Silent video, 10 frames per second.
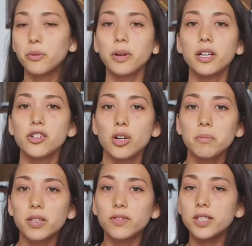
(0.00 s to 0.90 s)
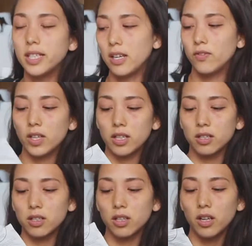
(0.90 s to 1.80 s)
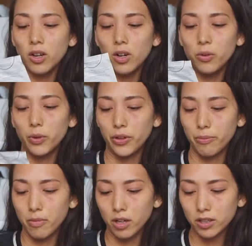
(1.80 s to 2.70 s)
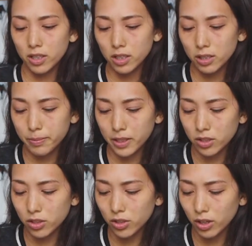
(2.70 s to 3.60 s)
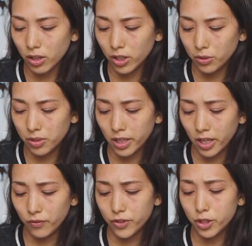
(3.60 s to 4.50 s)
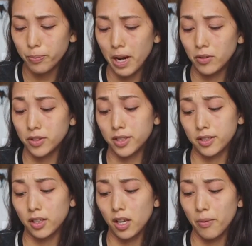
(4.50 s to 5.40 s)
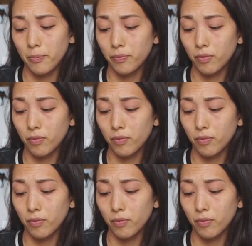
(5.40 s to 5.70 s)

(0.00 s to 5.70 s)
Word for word: the way, in terms of savings, With Marks and Spencer, you save £2.60.